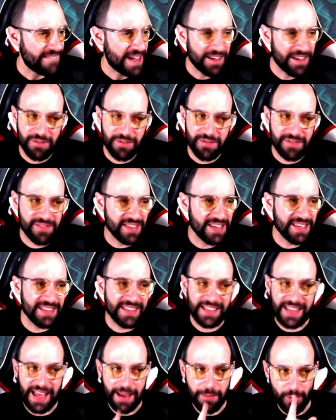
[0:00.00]
I don't think
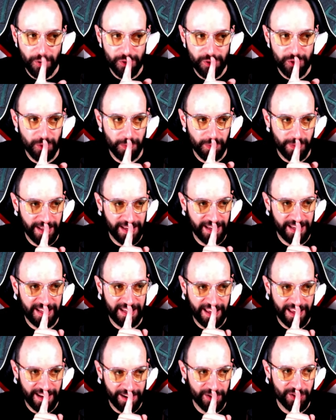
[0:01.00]
that I'm going to play
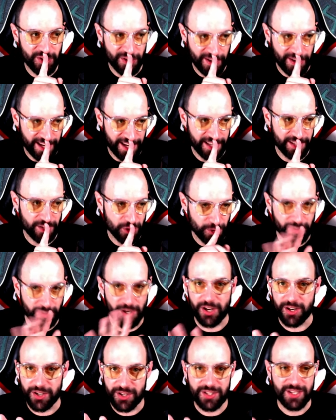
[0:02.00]
later tonight, to be
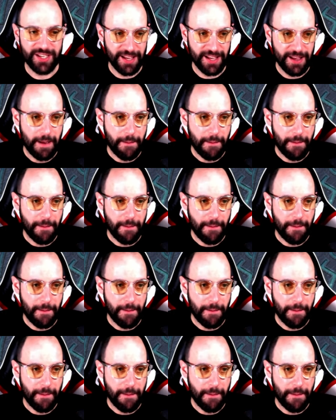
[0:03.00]
honest.